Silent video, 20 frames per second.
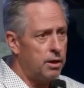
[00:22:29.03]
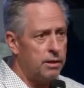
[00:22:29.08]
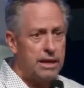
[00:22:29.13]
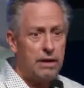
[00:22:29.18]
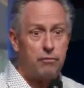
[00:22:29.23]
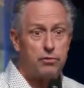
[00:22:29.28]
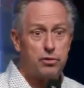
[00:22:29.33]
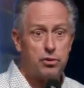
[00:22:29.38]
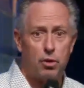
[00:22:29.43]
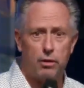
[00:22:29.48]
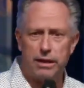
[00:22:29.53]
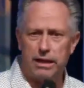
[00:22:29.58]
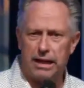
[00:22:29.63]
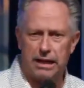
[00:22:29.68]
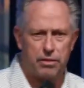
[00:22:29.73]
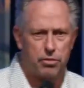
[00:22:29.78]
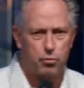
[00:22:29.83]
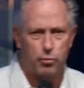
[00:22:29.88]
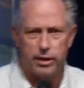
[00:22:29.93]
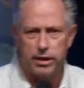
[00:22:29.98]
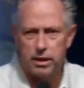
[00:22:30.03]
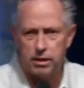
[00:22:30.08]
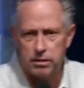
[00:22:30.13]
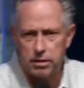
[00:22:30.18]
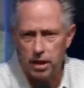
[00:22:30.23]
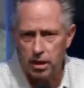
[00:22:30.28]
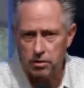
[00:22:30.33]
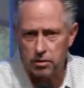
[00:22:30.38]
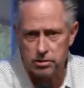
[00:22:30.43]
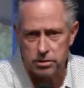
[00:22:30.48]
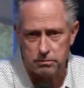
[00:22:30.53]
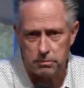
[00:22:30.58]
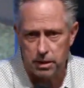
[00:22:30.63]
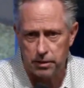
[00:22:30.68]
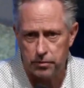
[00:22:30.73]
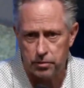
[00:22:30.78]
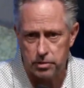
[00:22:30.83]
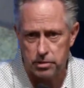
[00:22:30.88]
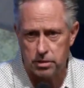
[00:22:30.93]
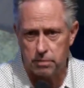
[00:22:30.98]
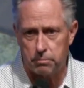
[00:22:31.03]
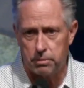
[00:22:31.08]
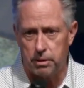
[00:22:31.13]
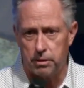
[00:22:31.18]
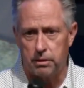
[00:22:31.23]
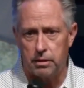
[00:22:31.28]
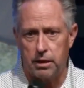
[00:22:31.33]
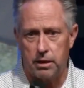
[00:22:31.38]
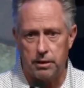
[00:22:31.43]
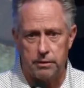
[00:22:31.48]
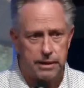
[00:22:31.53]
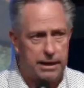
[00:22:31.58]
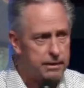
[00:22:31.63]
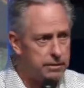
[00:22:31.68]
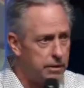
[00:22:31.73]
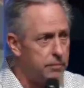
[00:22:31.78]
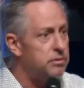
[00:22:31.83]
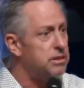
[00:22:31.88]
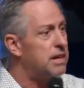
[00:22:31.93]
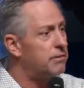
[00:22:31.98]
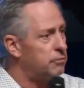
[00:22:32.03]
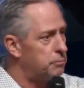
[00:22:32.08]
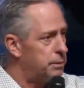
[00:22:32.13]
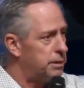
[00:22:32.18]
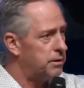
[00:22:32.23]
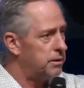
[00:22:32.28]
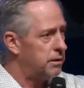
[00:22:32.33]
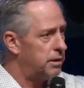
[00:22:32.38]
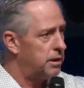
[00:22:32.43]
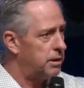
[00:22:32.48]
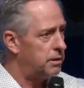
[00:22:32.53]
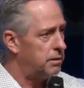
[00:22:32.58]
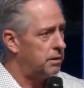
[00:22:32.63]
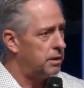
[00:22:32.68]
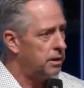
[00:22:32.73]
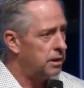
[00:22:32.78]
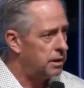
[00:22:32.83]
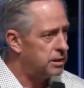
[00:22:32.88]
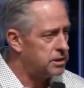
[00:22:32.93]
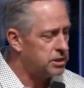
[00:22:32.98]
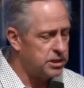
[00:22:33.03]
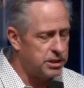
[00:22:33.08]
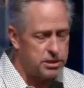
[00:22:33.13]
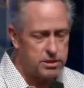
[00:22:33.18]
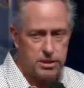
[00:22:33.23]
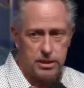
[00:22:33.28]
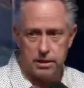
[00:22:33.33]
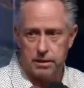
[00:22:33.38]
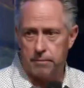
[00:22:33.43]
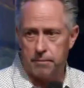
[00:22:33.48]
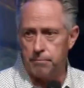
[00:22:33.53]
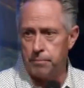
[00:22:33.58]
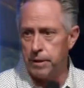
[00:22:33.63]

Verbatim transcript: that was only like $300 a month or something, uh, that government uh, assisted.